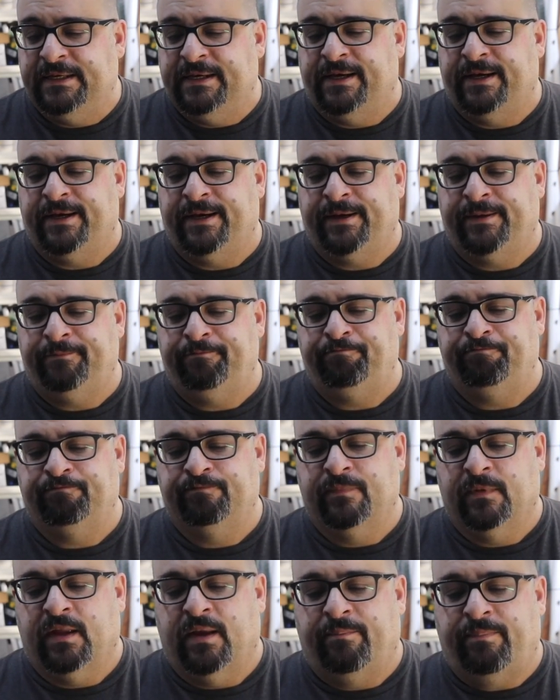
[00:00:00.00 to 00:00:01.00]
Um,
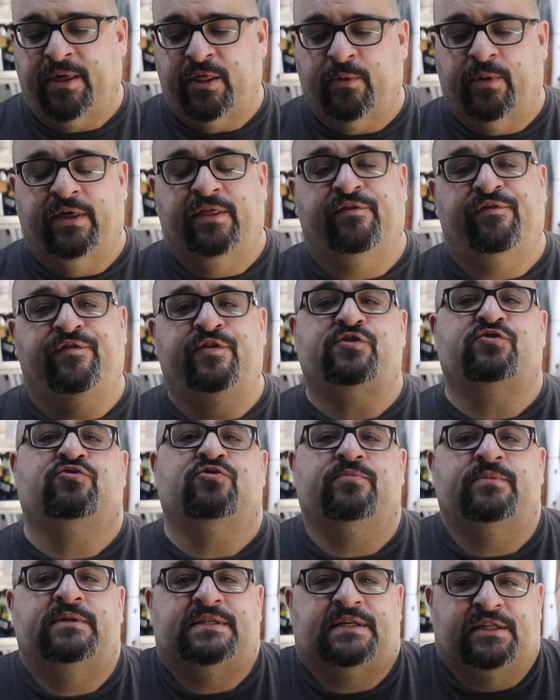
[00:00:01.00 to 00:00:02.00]
by the way, the fish
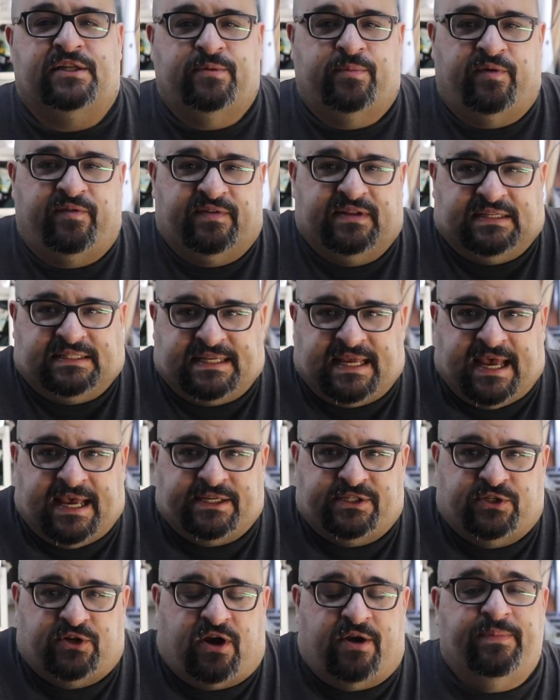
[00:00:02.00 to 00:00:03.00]
room is a little bit of a
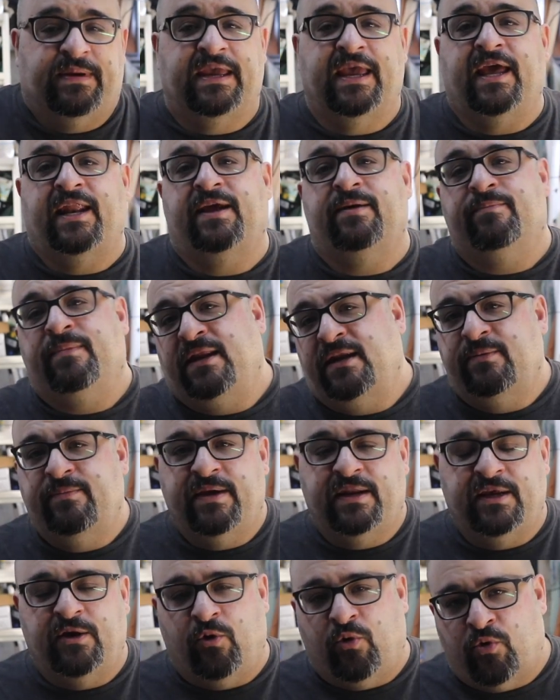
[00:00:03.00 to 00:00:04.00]
disaster. I've been getting many,
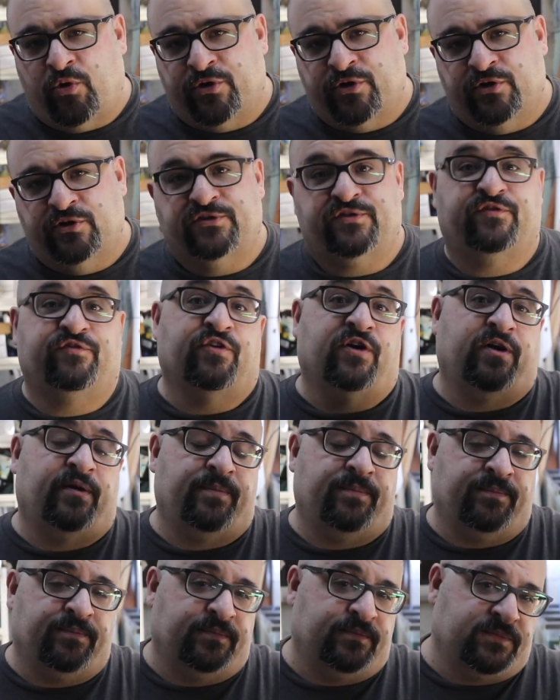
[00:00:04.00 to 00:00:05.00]
many orders
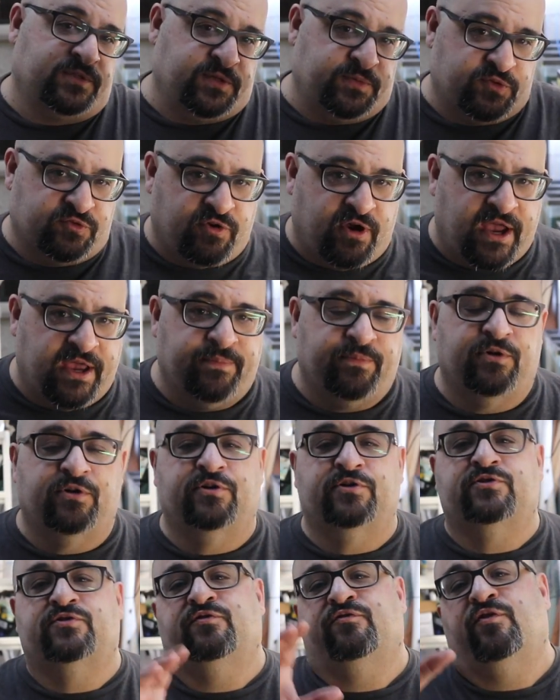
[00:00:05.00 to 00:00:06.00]
from
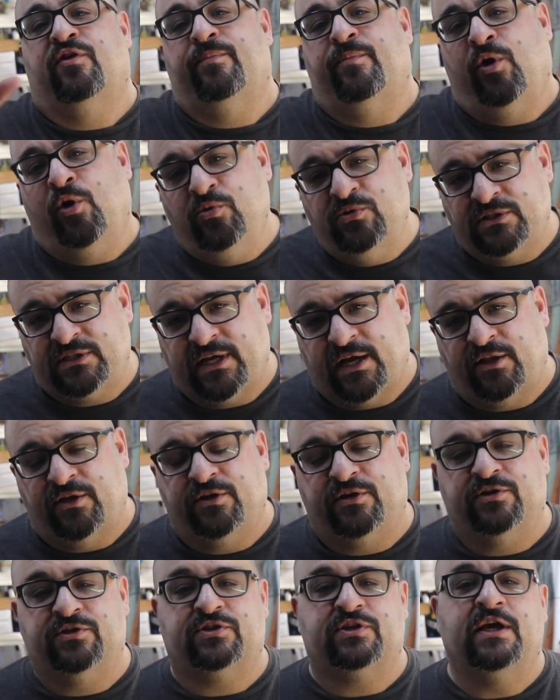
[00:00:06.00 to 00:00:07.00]
subscribers, from
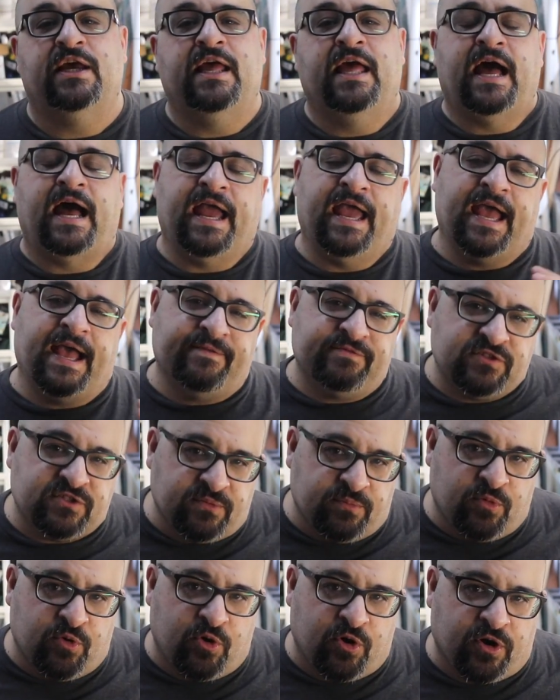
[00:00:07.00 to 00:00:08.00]
wholesalers. I have
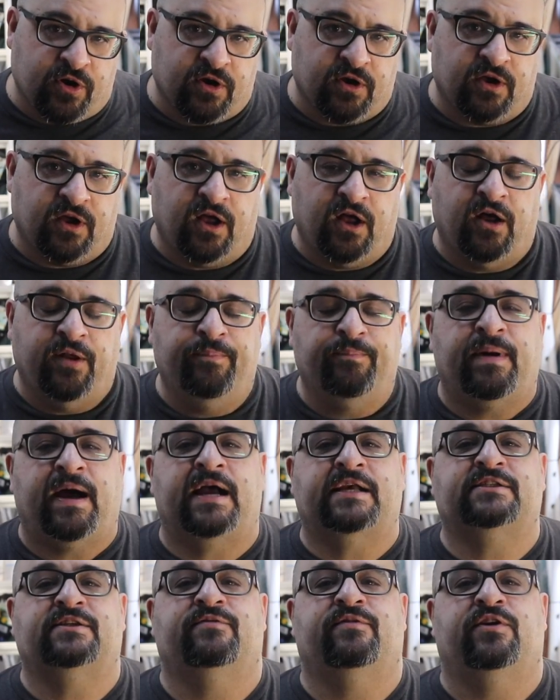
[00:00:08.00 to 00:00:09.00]
some more
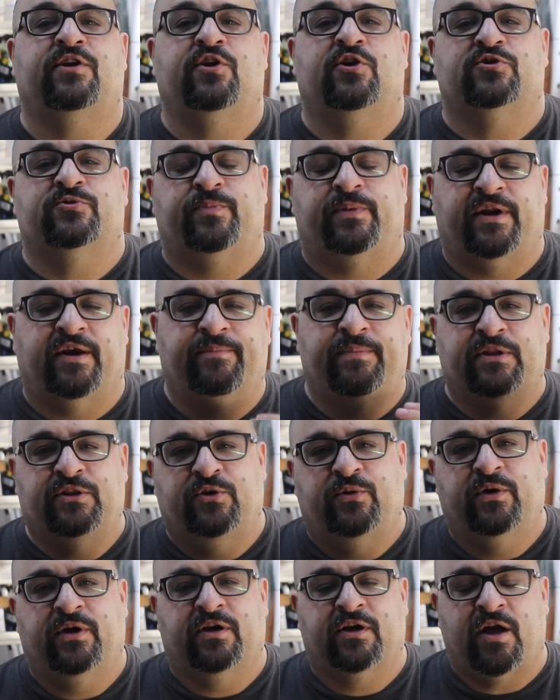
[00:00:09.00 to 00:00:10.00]
unboxing videos, but I've been
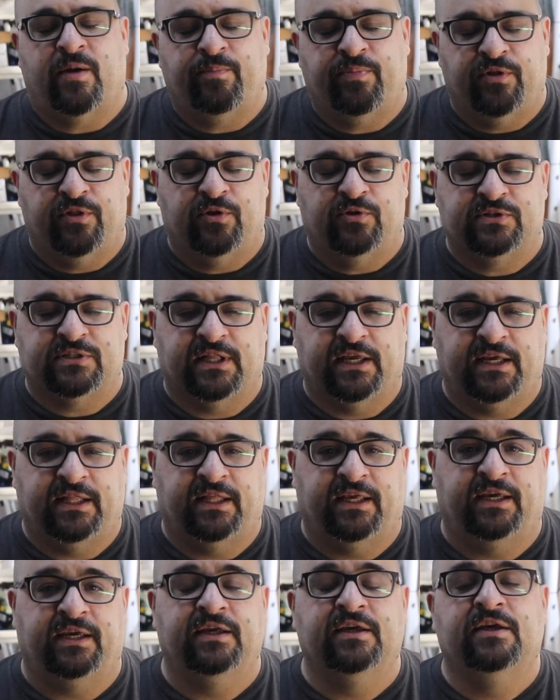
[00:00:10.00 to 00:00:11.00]
doing a couple of those
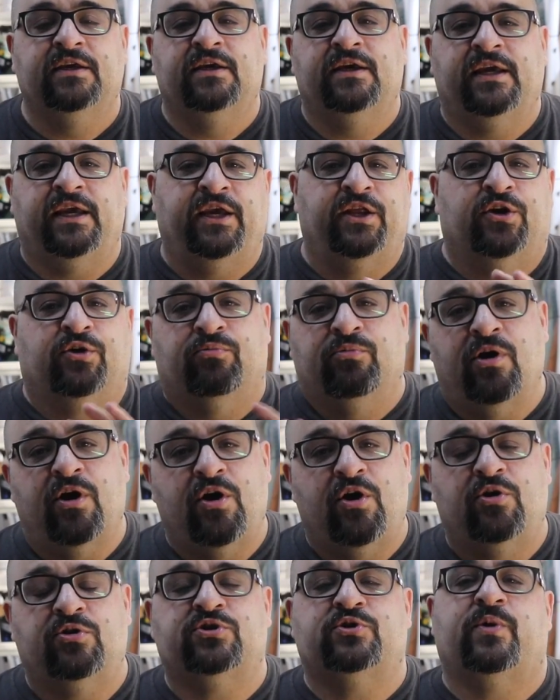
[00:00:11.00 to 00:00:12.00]
lately in a
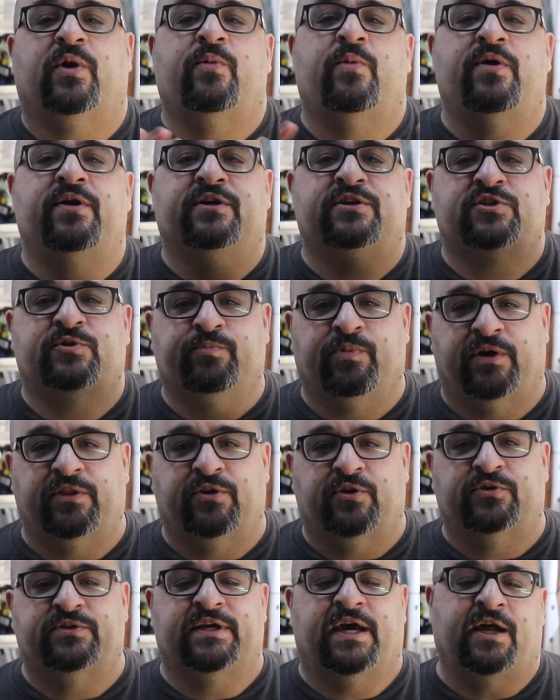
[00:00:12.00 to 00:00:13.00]
row, so I want to spread
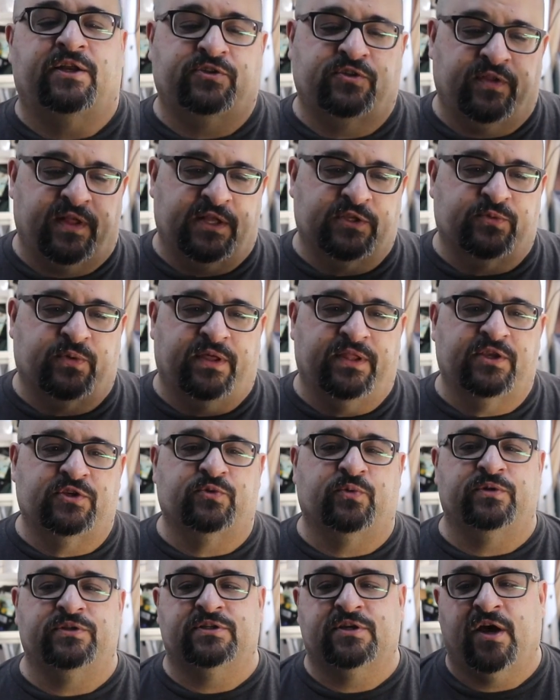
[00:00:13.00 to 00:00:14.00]
those out. So that's why
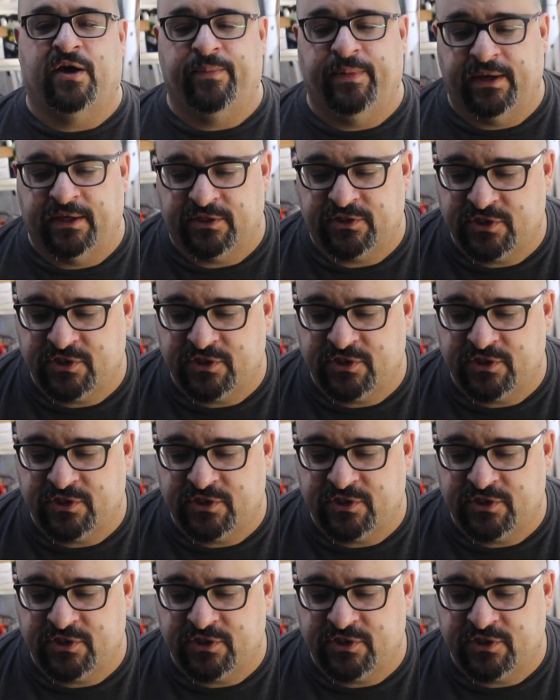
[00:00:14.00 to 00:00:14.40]
this one's coming.